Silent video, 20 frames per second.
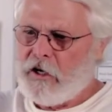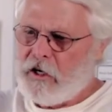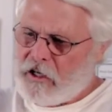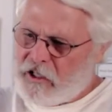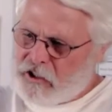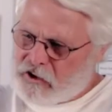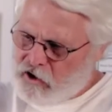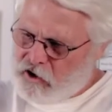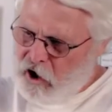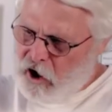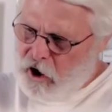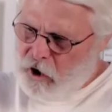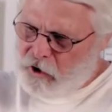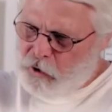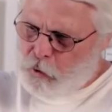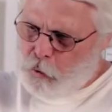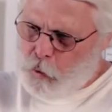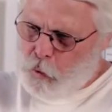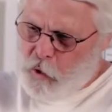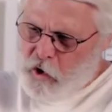is all
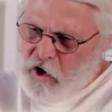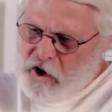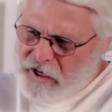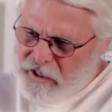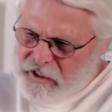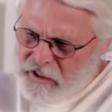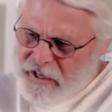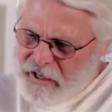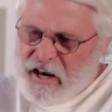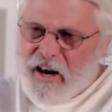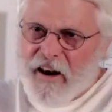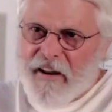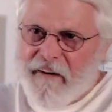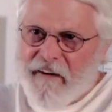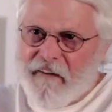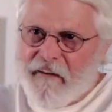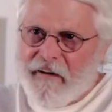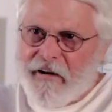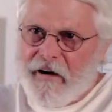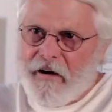in one little
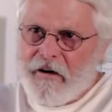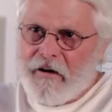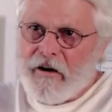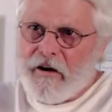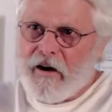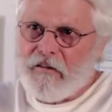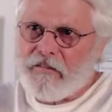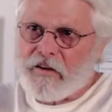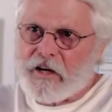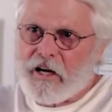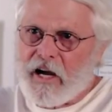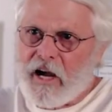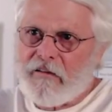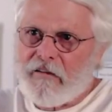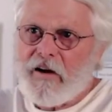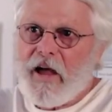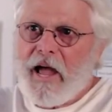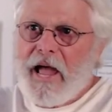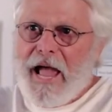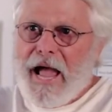area of the
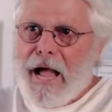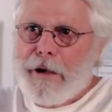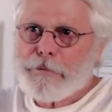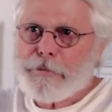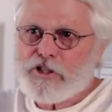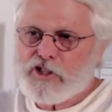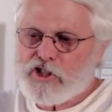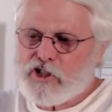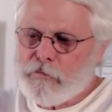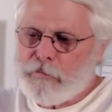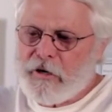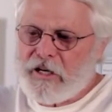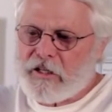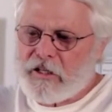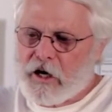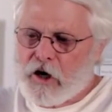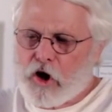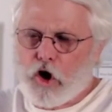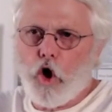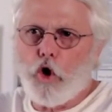cave. Happens to be
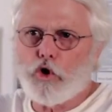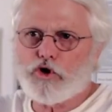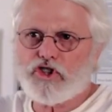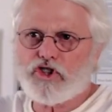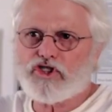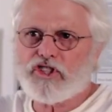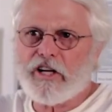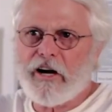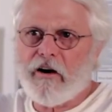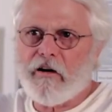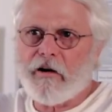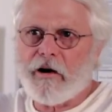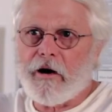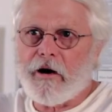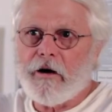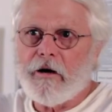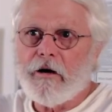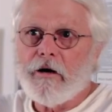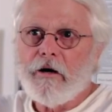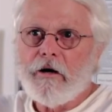the closest
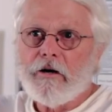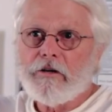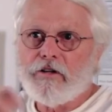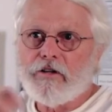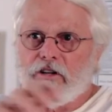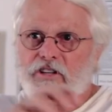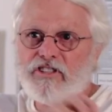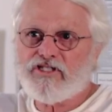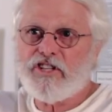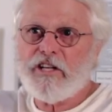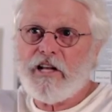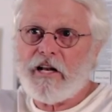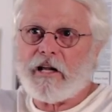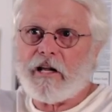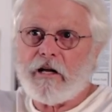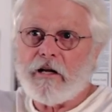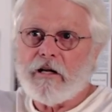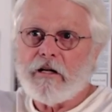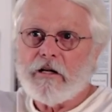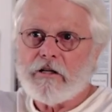area to the
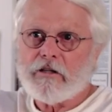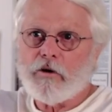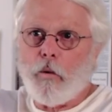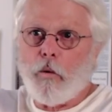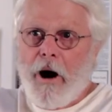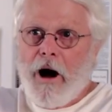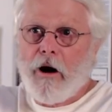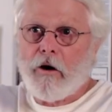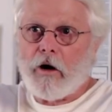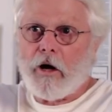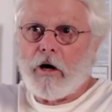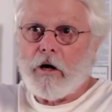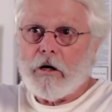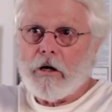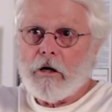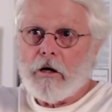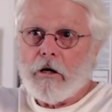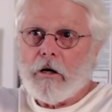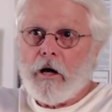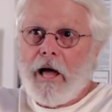city, to Huautla.
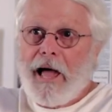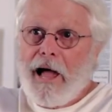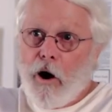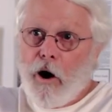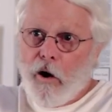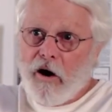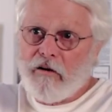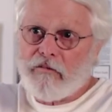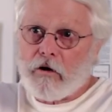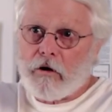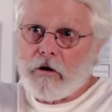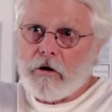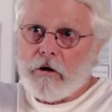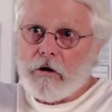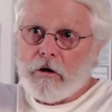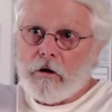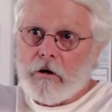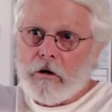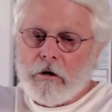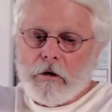However,
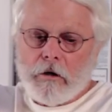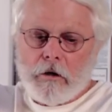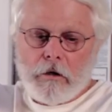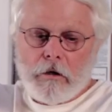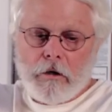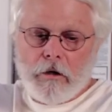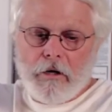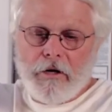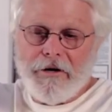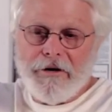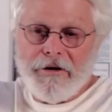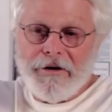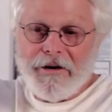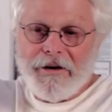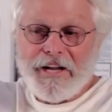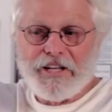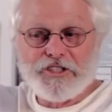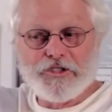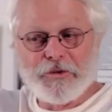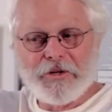
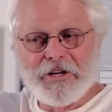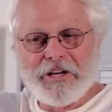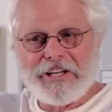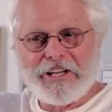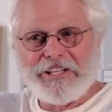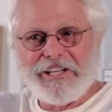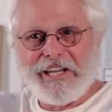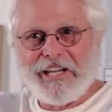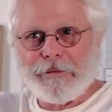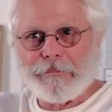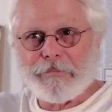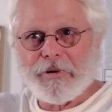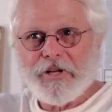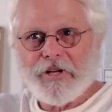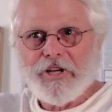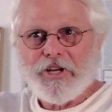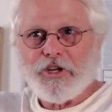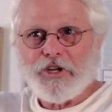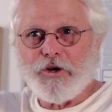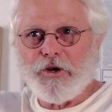it's really deep.
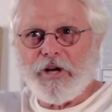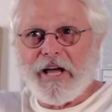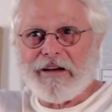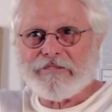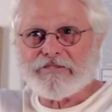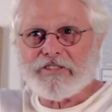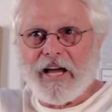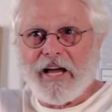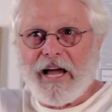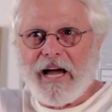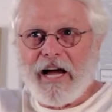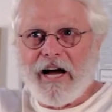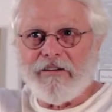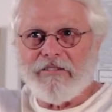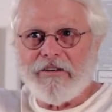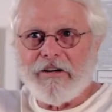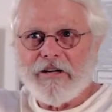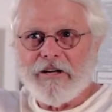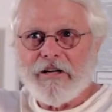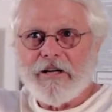You'd have to
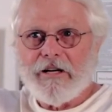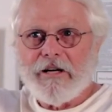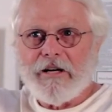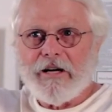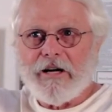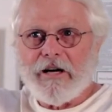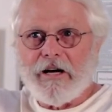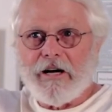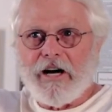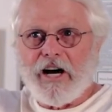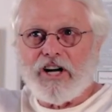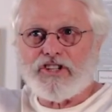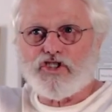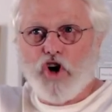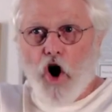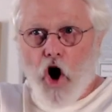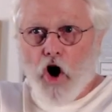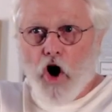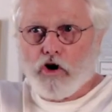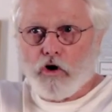have a
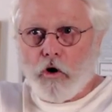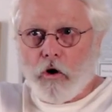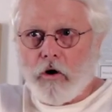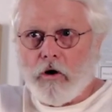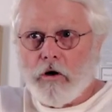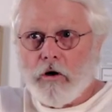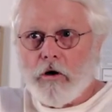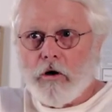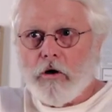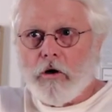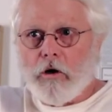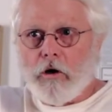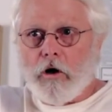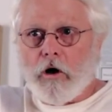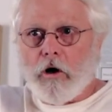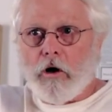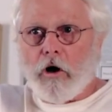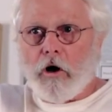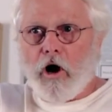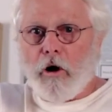tunnel
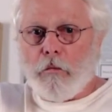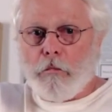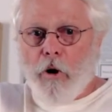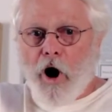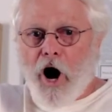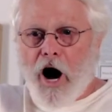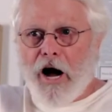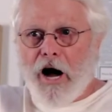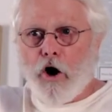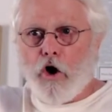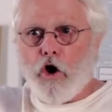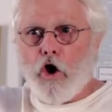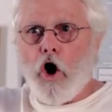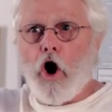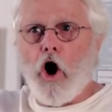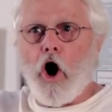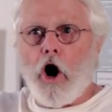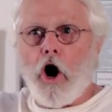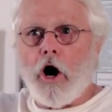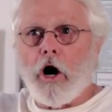1 mile
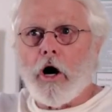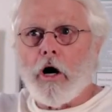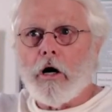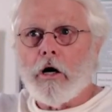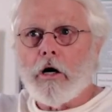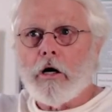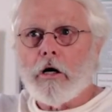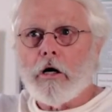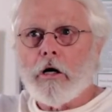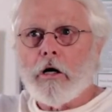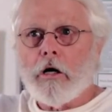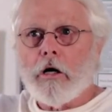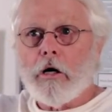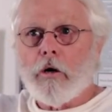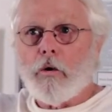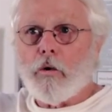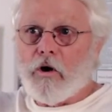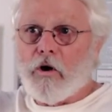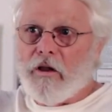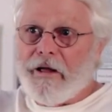long.
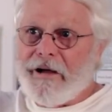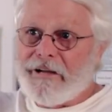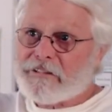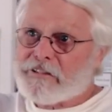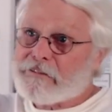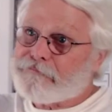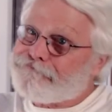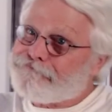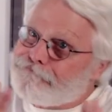Well, that's